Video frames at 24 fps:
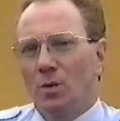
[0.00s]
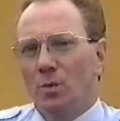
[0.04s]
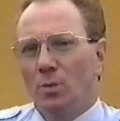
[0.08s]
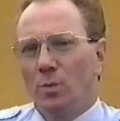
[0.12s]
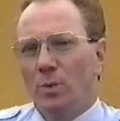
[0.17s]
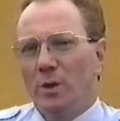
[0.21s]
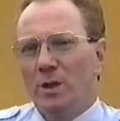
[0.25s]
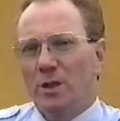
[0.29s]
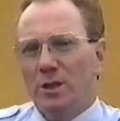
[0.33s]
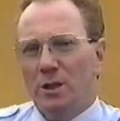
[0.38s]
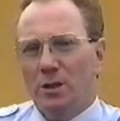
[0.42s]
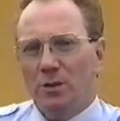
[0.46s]

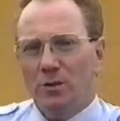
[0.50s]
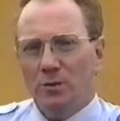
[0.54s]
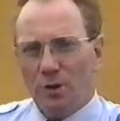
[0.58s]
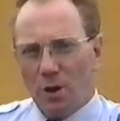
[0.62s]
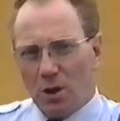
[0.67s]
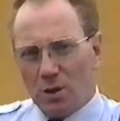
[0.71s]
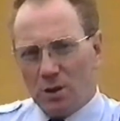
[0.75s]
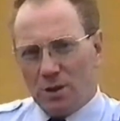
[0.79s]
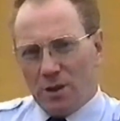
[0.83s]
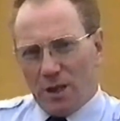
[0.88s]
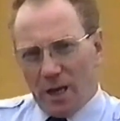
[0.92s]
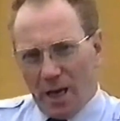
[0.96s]
We shall
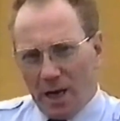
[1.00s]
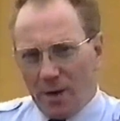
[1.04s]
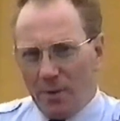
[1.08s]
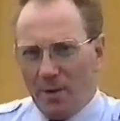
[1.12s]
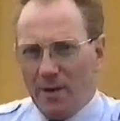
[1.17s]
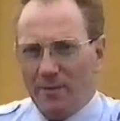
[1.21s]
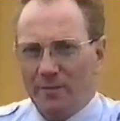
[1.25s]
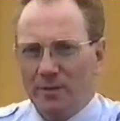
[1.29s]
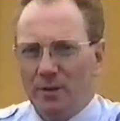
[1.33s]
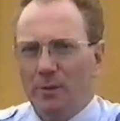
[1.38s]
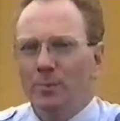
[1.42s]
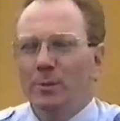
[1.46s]
not,
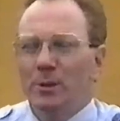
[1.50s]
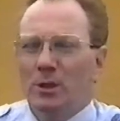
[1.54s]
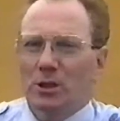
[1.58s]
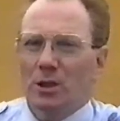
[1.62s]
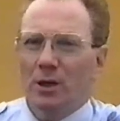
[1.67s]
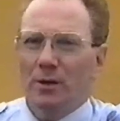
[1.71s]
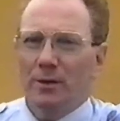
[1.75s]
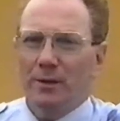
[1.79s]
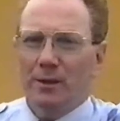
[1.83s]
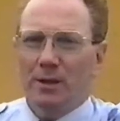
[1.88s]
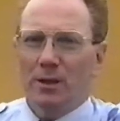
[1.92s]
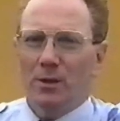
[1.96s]
however, be
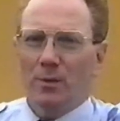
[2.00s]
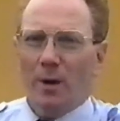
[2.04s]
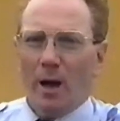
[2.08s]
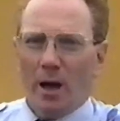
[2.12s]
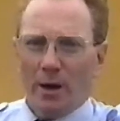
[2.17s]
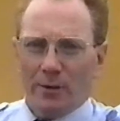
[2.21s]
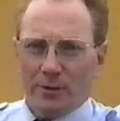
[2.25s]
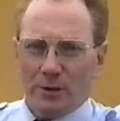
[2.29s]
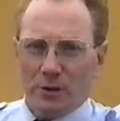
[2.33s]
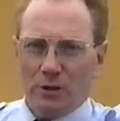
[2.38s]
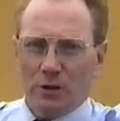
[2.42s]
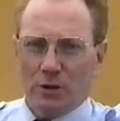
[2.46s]
showing you
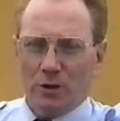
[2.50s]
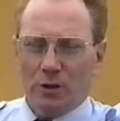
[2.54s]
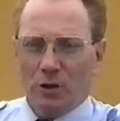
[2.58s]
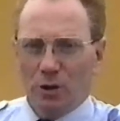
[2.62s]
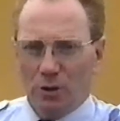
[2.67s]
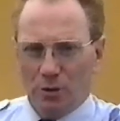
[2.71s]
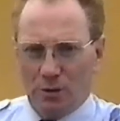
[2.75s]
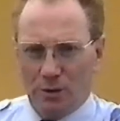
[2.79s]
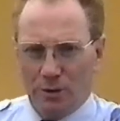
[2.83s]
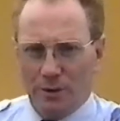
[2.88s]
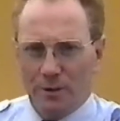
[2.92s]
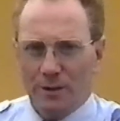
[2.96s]
how to cut
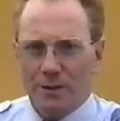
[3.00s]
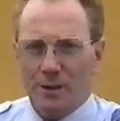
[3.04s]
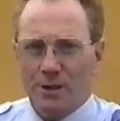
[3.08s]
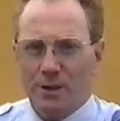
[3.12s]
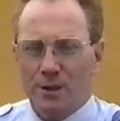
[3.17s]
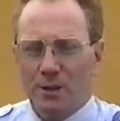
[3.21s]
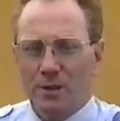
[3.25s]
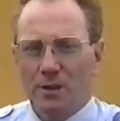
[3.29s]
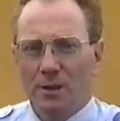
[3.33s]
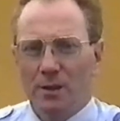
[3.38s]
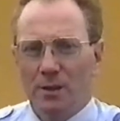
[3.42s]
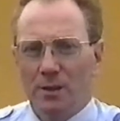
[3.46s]

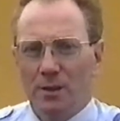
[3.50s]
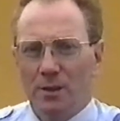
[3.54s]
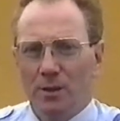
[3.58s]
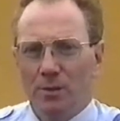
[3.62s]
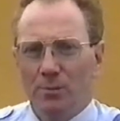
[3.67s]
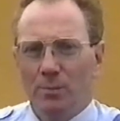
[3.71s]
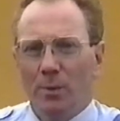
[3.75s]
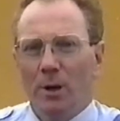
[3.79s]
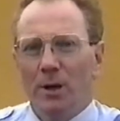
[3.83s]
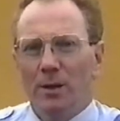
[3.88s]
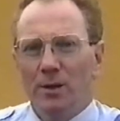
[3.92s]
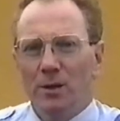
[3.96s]
corners
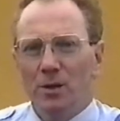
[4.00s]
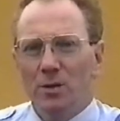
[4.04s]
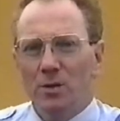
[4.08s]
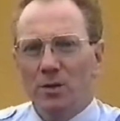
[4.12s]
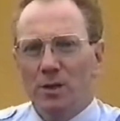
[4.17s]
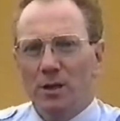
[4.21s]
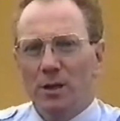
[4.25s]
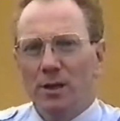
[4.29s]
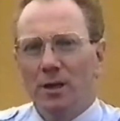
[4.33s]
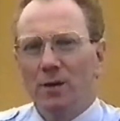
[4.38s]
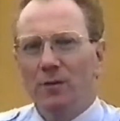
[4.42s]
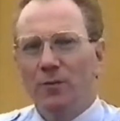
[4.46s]
by
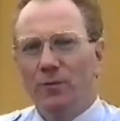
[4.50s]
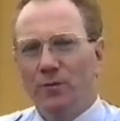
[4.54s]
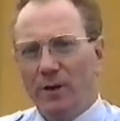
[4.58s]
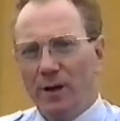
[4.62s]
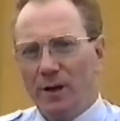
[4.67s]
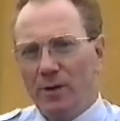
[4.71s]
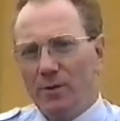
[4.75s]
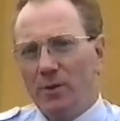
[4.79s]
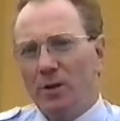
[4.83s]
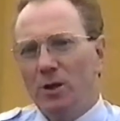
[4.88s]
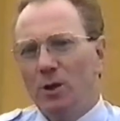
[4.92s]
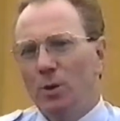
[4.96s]
using
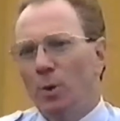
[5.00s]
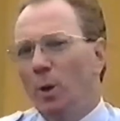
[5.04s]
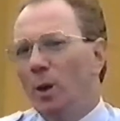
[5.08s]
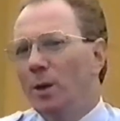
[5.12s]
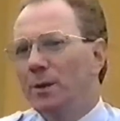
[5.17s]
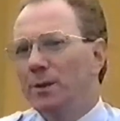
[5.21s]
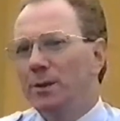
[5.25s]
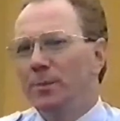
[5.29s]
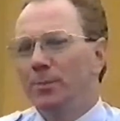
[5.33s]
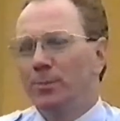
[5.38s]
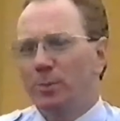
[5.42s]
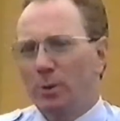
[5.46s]
inferior
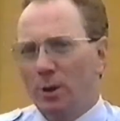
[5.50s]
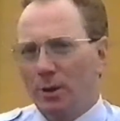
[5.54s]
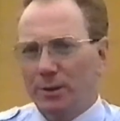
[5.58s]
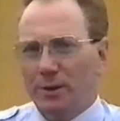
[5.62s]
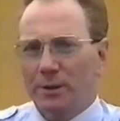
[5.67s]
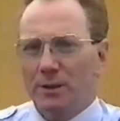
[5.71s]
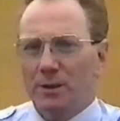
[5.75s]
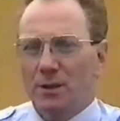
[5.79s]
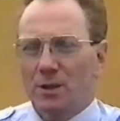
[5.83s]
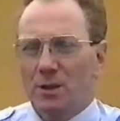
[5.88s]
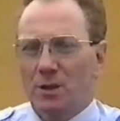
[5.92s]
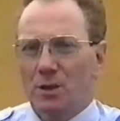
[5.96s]
quality
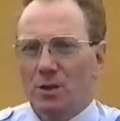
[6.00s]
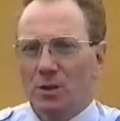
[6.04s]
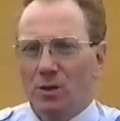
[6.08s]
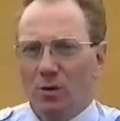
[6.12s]
products